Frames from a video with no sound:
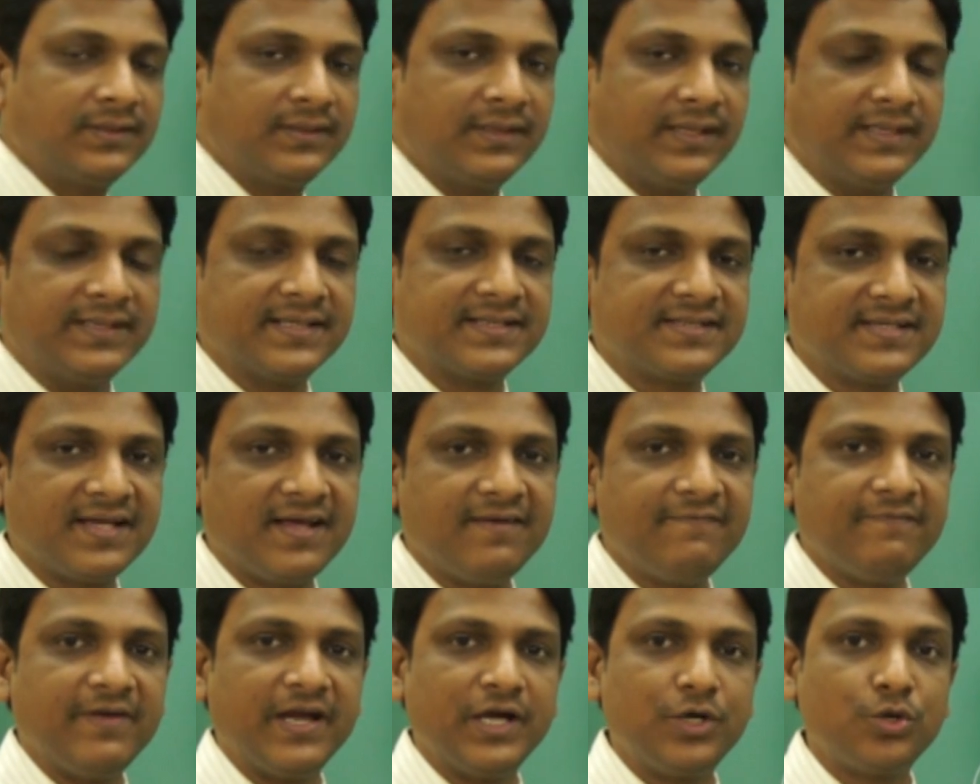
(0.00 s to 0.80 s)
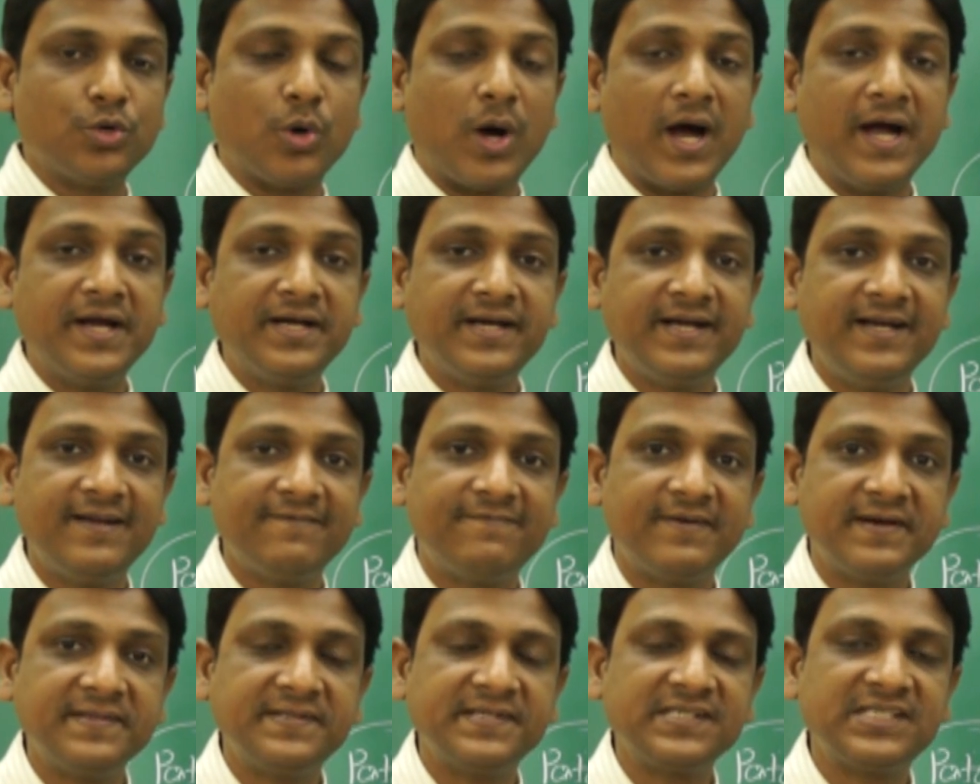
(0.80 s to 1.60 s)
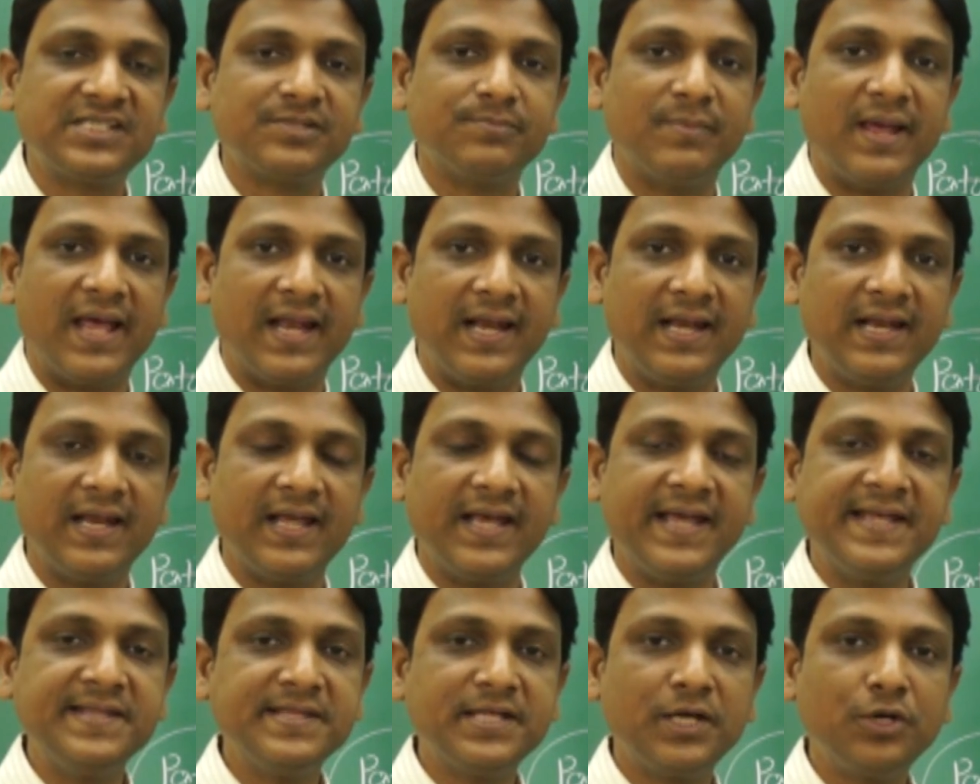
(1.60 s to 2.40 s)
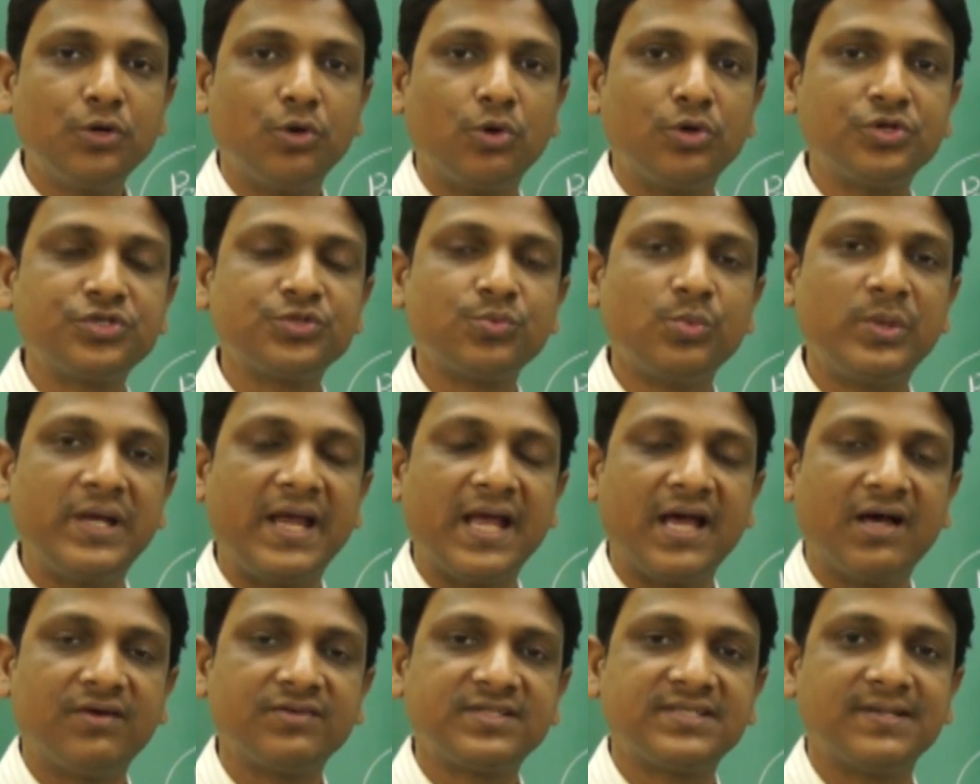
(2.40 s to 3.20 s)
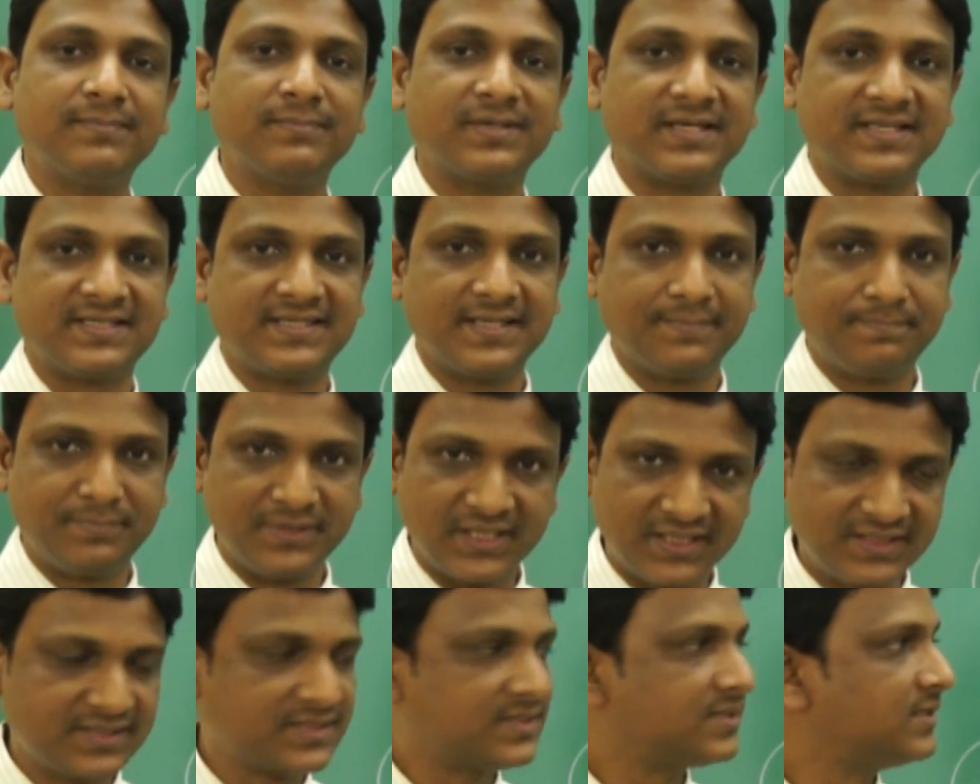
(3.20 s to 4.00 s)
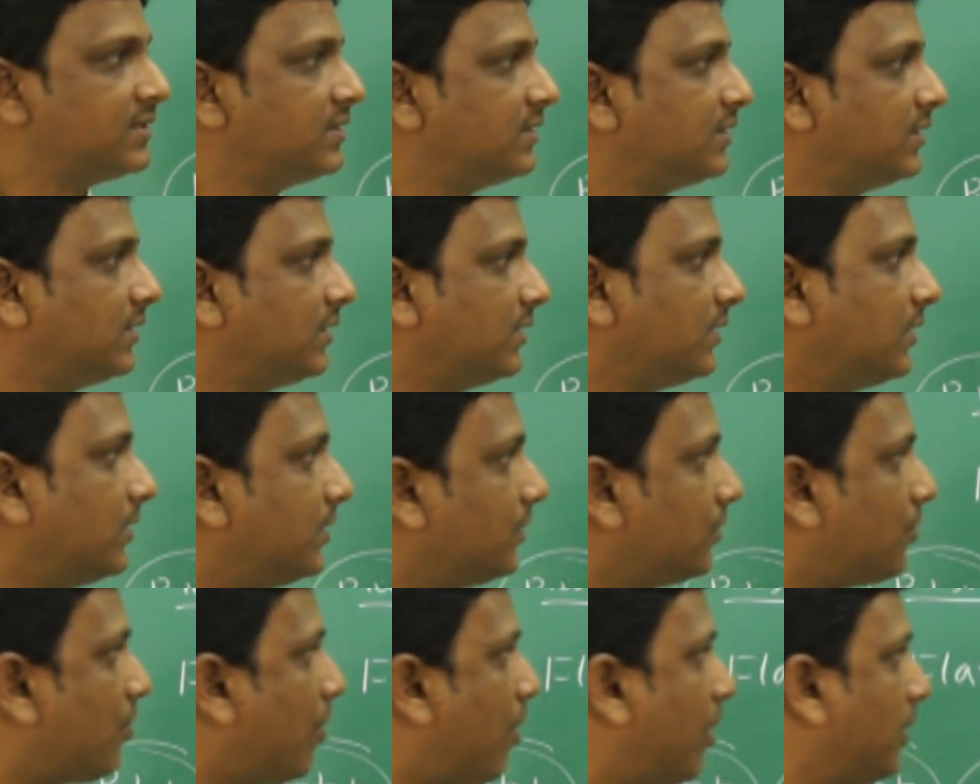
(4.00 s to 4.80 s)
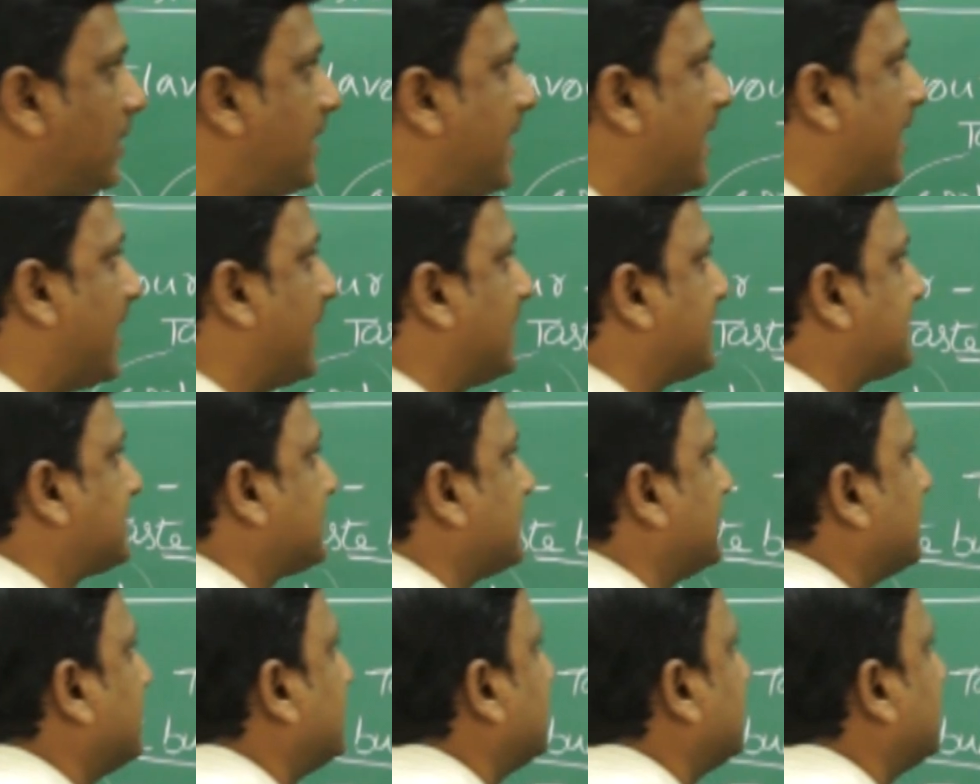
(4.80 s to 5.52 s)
In the same way, to identify the smell, in the nose we have some receptors called as